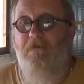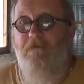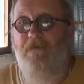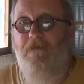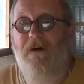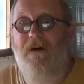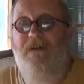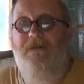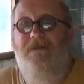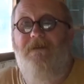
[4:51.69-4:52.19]

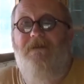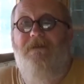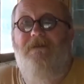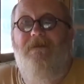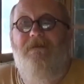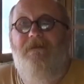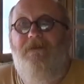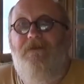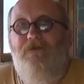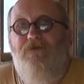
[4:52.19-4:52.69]
But
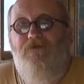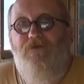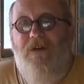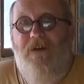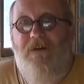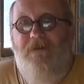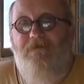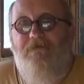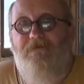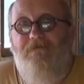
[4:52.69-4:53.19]
new
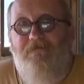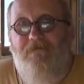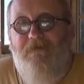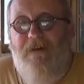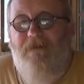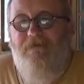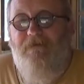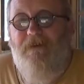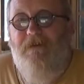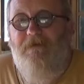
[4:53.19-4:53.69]
tricks,
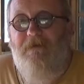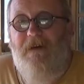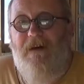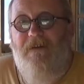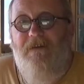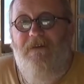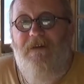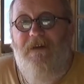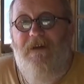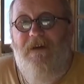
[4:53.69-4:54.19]
that one
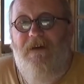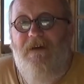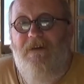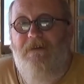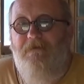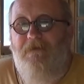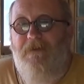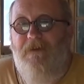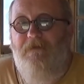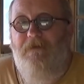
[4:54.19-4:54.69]
about the
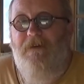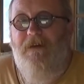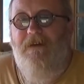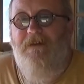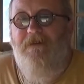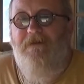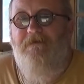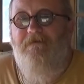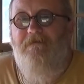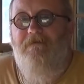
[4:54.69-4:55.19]

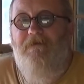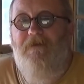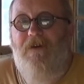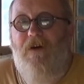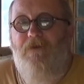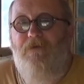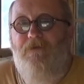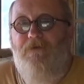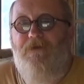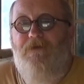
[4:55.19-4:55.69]
police
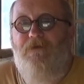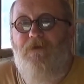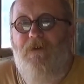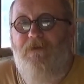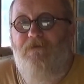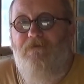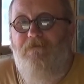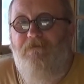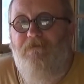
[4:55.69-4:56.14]
Cold Squad